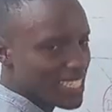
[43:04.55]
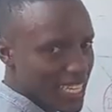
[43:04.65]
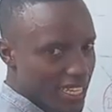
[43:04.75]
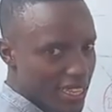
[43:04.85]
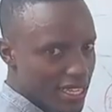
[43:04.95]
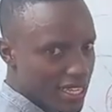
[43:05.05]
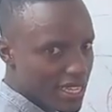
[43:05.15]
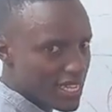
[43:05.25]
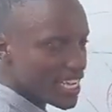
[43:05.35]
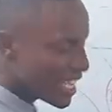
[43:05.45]
length.
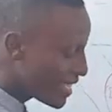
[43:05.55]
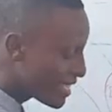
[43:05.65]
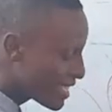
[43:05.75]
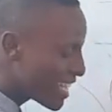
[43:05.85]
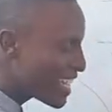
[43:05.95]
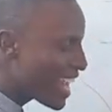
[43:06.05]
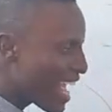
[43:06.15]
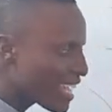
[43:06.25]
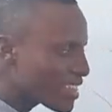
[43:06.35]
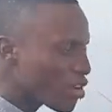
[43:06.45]
It's the
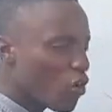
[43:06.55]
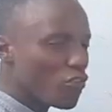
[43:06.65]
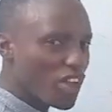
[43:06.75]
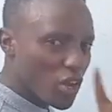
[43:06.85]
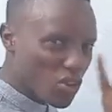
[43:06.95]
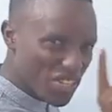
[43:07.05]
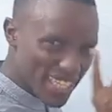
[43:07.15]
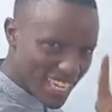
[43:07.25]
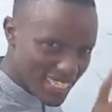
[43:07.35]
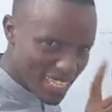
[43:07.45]
length of a
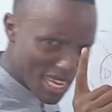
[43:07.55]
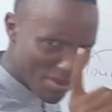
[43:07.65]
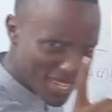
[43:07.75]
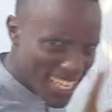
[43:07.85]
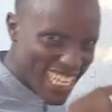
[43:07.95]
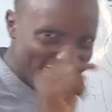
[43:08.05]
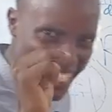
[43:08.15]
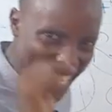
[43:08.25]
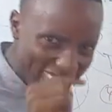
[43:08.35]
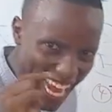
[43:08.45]
conductor. Come on, it's
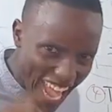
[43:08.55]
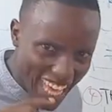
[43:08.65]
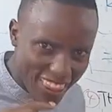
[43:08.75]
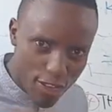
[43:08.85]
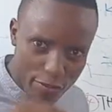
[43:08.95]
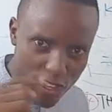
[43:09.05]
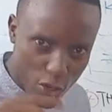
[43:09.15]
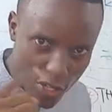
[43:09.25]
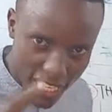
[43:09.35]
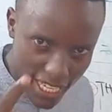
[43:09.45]
the length of the
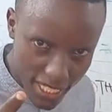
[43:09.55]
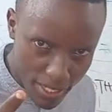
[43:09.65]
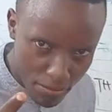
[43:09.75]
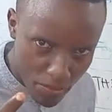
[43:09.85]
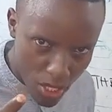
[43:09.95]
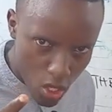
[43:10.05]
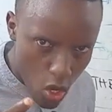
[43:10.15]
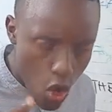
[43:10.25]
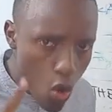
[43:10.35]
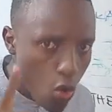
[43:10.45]
conductor
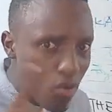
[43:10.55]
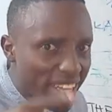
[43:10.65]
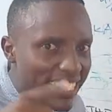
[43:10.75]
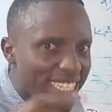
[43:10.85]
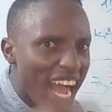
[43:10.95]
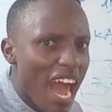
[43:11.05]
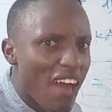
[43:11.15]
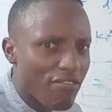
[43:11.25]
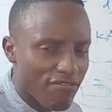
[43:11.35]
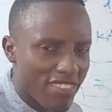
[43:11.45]
which
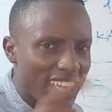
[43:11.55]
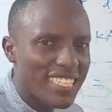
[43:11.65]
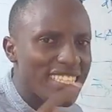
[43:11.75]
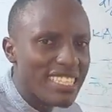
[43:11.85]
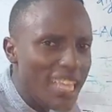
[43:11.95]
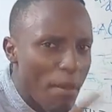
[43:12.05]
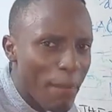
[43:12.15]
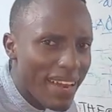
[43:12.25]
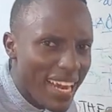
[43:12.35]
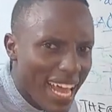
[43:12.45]
have the same
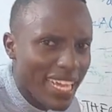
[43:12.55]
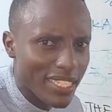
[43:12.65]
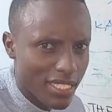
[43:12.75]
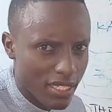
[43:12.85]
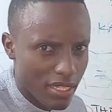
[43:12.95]
rate